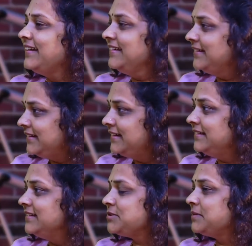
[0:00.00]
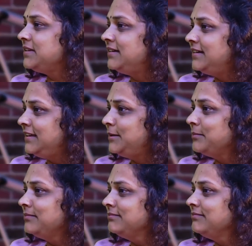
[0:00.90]
I can relate this with the
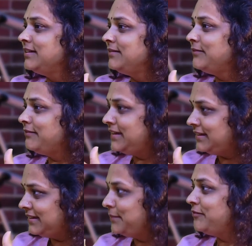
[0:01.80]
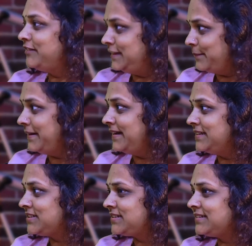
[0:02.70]
team when they win the
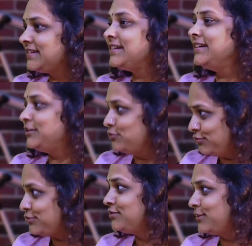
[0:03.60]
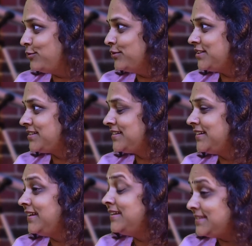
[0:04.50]
match. The credit goes to the coach.
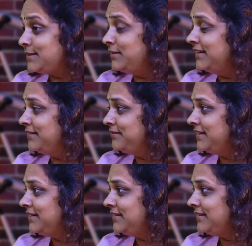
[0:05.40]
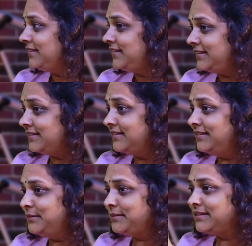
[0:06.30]
Similar way here,
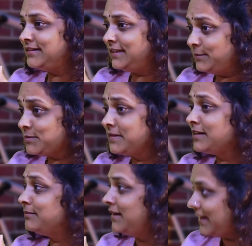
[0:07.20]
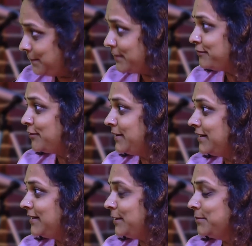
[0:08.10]
when the teams become high
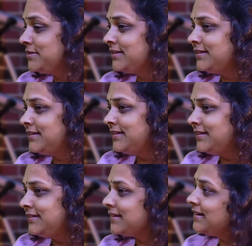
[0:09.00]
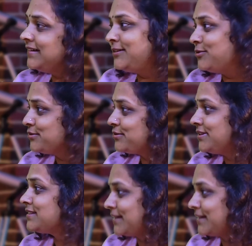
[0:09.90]
performing teams, the credit goes to the